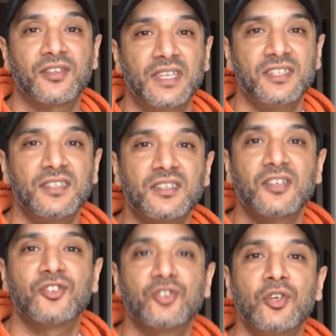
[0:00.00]
So this is
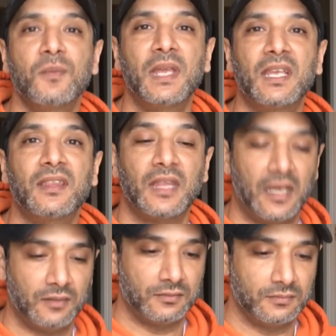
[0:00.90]
assuming
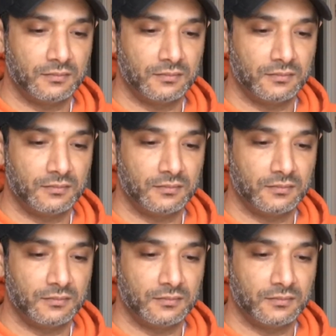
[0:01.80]
that,